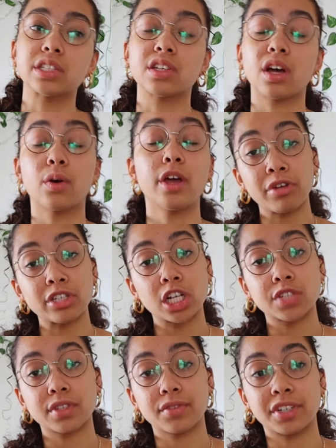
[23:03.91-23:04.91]
So 3
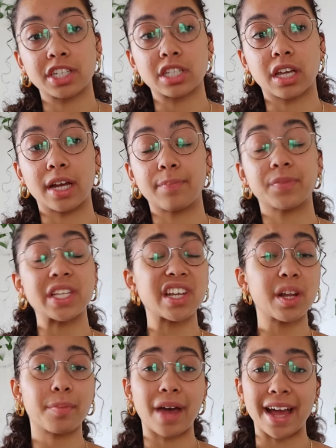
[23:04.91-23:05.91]
stars for The Finish Line. It's
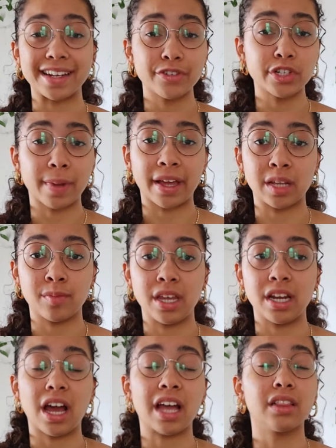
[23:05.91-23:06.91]
not a bad series by any
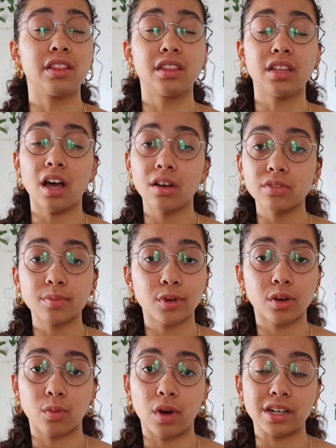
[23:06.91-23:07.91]
means. I loved
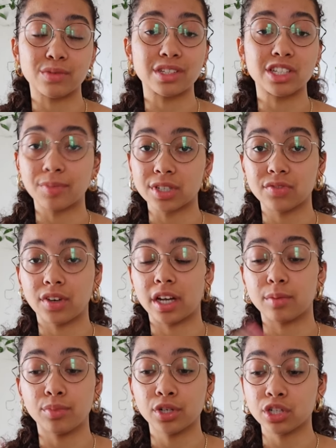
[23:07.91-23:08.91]
book 1. It was so much
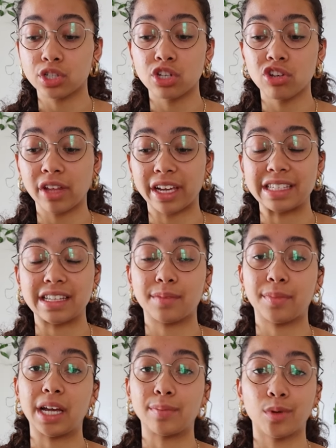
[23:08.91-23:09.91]
fun. Book 2, like I said,
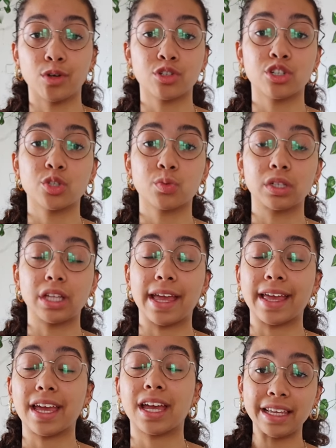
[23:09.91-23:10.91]
my emotions were
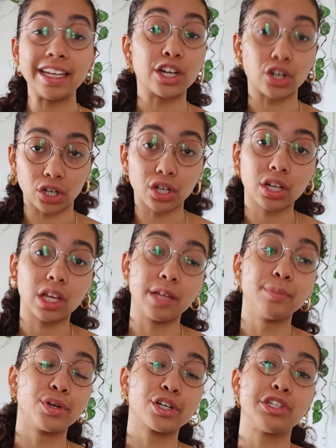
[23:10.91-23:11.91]
like here
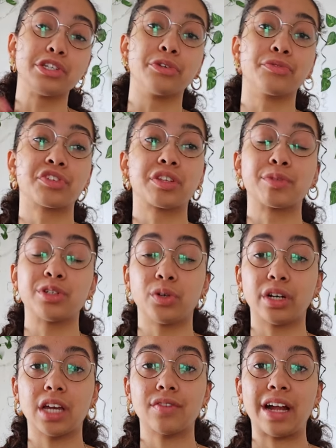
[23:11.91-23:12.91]
in book 2 for the
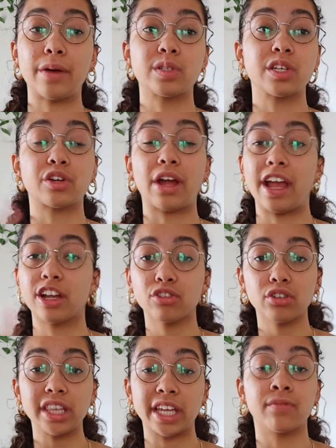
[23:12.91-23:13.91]
majority of it. I was either
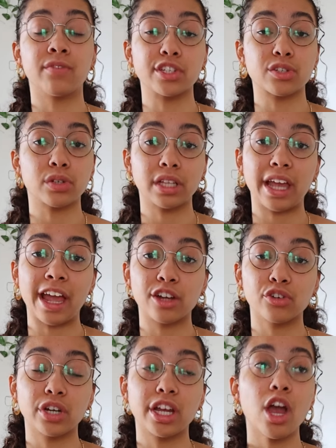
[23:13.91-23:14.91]
angry, like viscerally
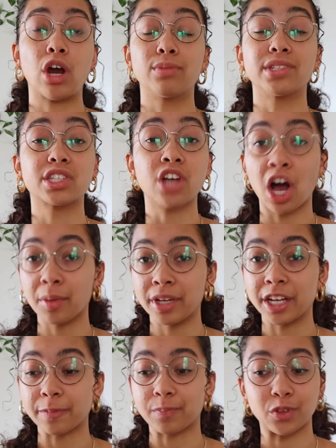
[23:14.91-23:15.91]
angry, or I was
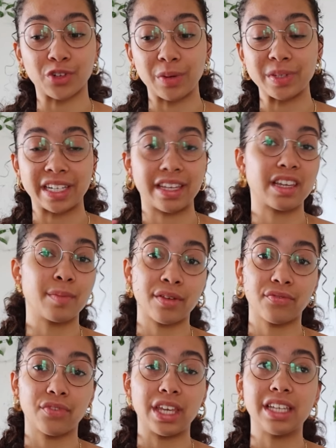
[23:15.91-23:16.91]
sobbing, or I was like kicking my
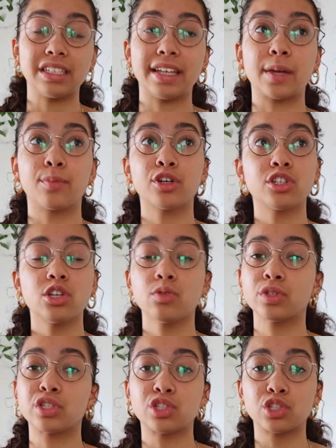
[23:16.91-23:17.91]
feet. Like, book 2
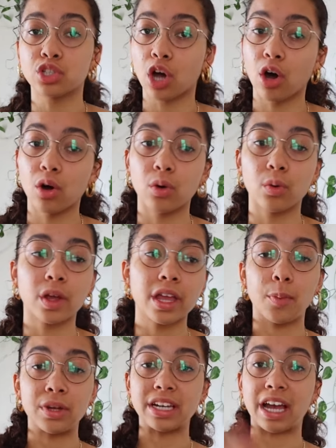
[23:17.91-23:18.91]
was so
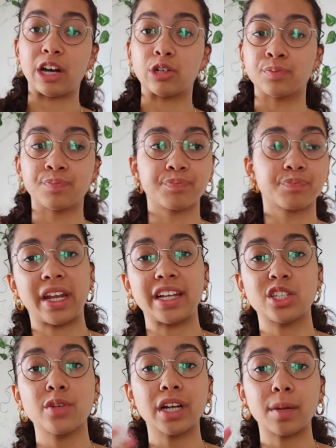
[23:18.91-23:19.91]
up and down. And I
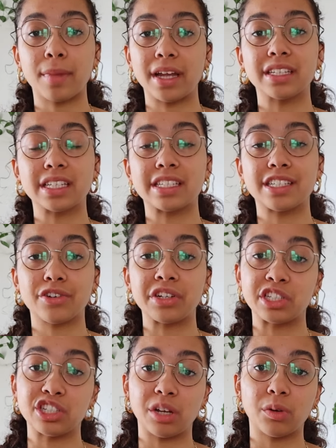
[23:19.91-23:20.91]
still recommend this
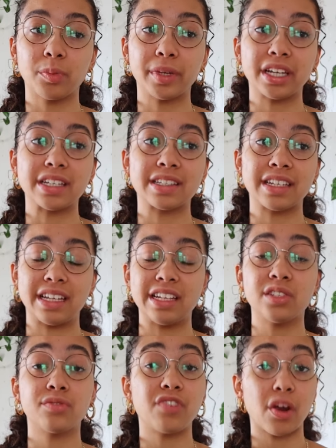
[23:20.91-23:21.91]
series in general because it
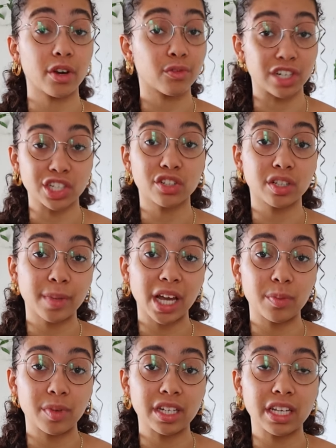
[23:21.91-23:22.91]
is very original in my
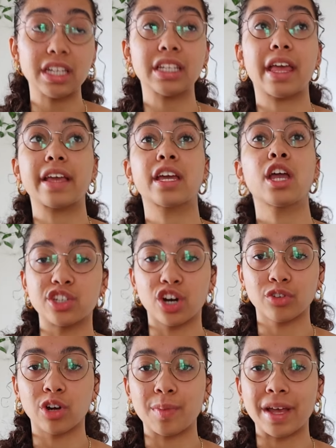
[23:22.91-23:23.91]
opinion. Like, it's
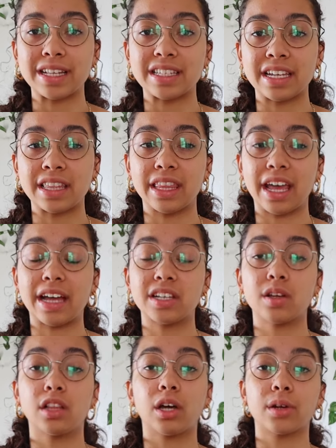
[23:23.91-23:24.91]
dark romance in
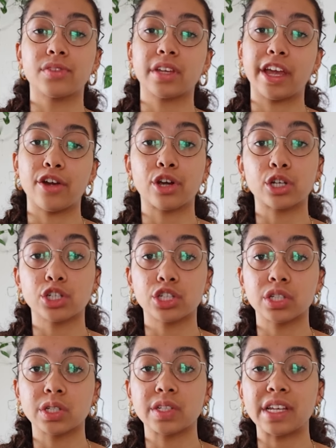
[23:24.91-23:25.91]
that a lot of the
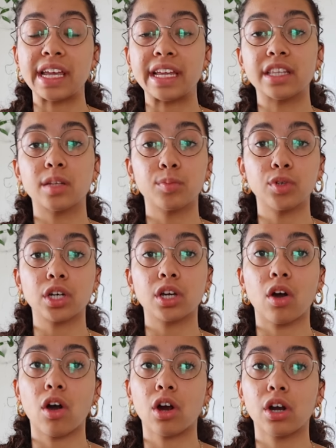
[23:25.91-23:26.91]
characters in the book
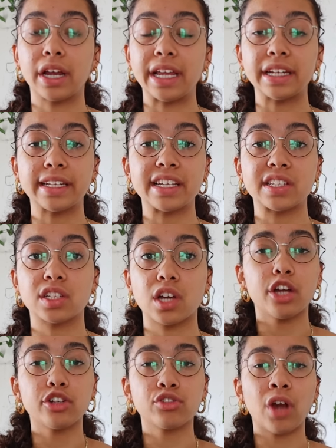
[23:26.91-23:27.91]
are in this
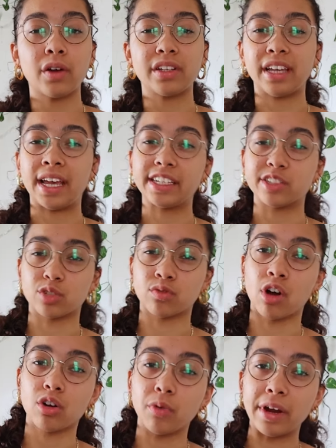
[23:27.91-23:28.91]
underground gang, is a
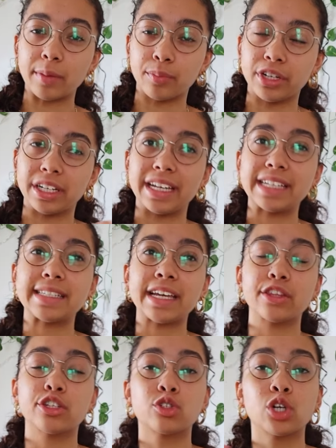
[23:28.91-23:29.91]
wrong way to put it. It's
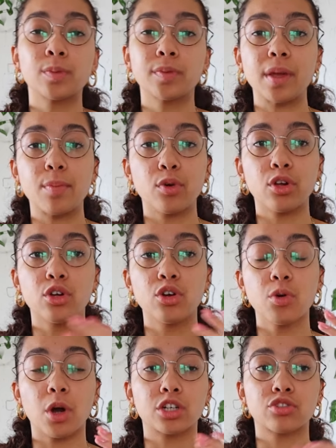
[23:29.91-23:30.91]
like this group of people
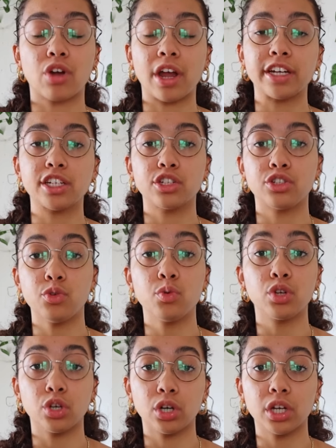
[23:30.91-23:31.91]
who are trying to
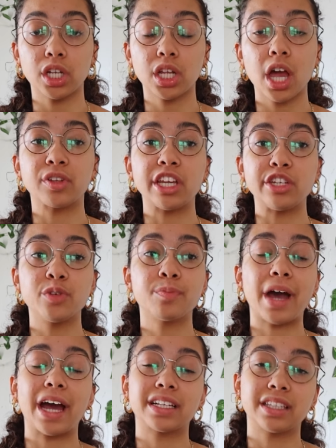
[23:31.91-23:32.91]
do good, but they do
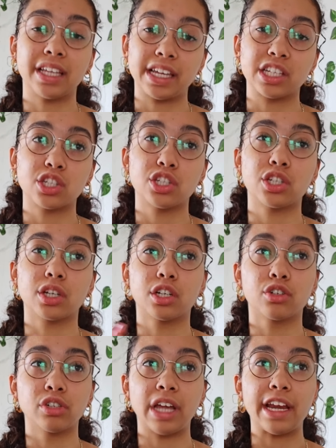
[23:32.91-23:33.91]
bad things to
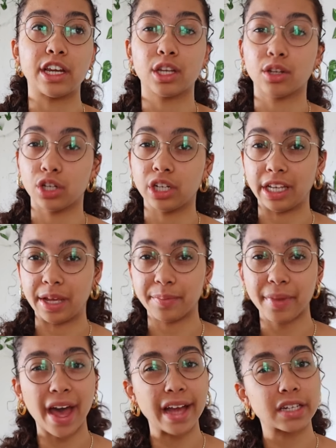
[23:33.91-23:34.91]
create good
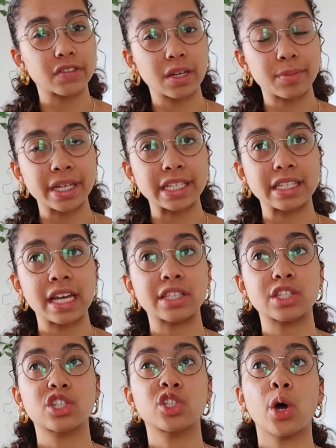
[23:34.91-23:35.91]
impact, if that makes
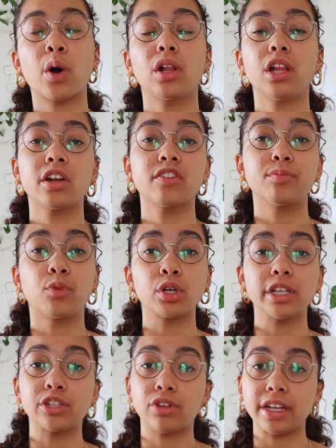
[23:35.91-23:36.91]
sense. So a lot of
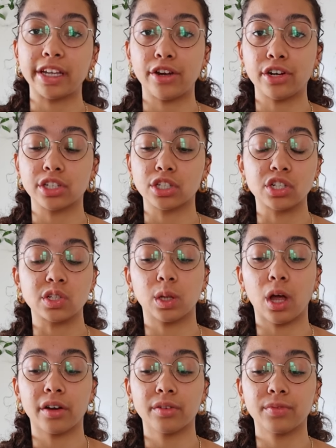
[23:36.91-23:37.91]
morally gray characters, a
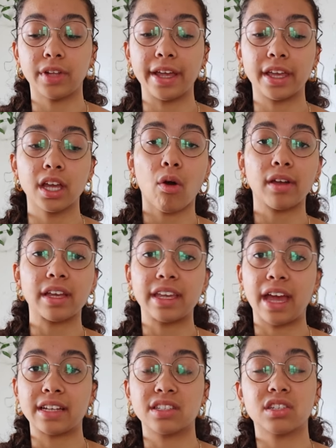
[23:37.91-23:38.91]
lot of like going
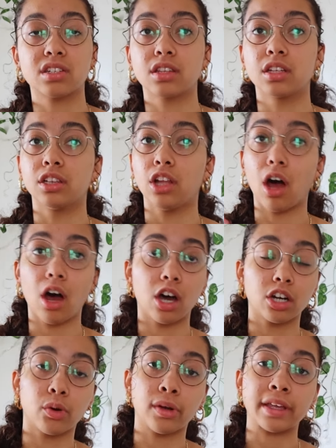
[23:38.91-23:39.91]
against the
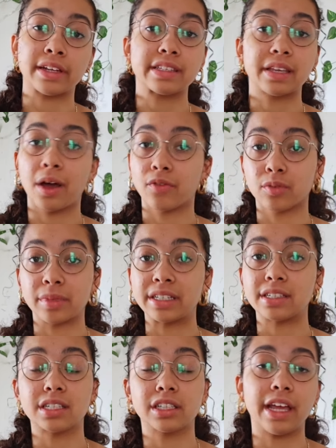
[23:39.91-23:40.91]
law, going against the
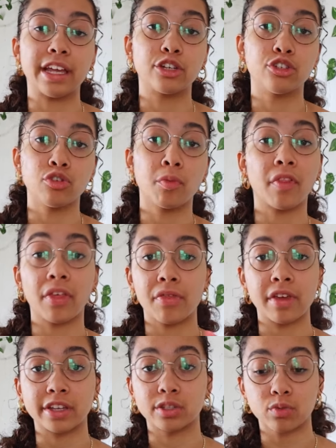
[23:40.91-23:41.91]
government to like do what they
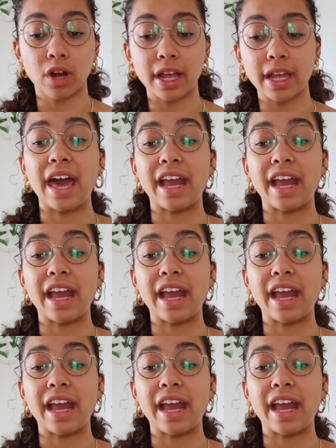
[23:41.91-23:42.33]
think is right.